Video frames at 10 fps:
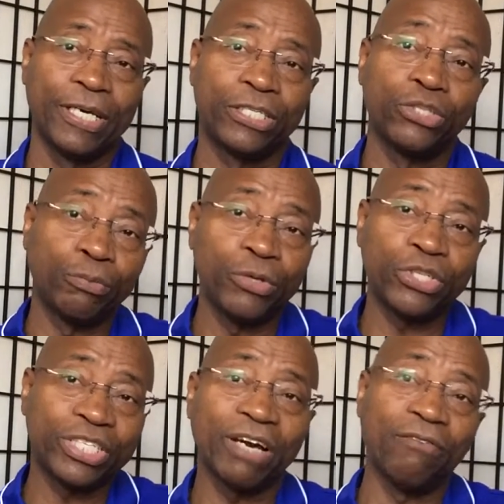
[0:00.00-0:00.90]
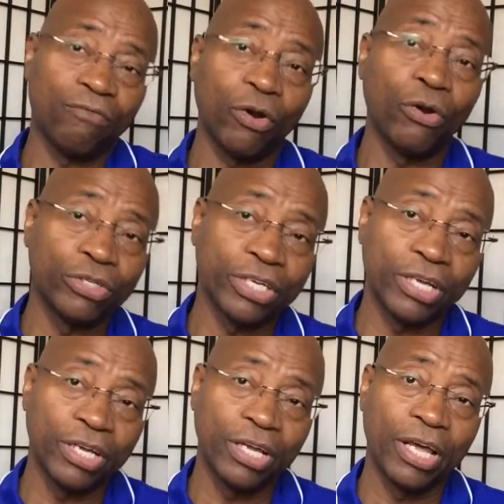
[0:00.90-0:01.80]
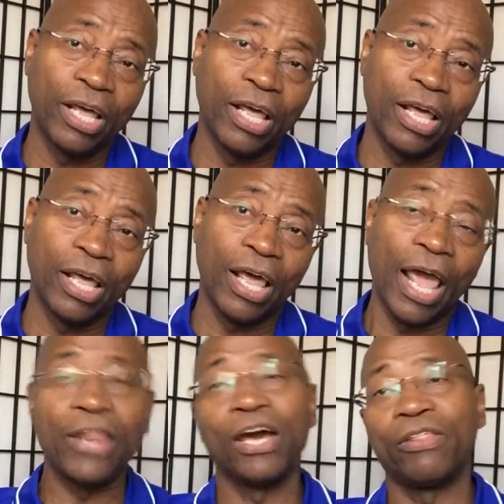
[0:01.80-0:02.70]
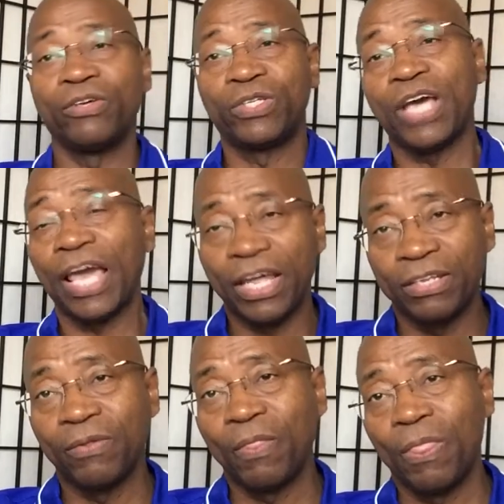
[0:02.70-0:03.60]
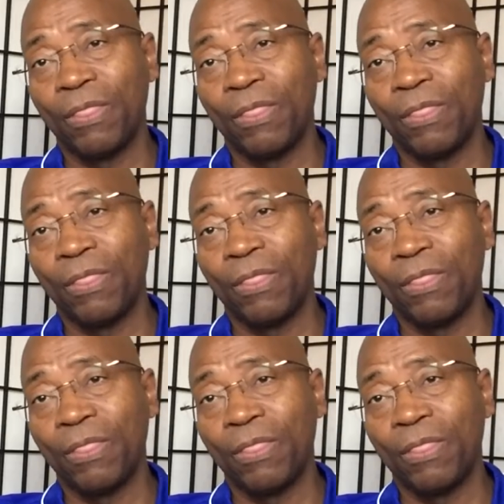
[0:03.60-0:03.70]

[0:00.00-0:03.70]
Since you put yourself first and others second,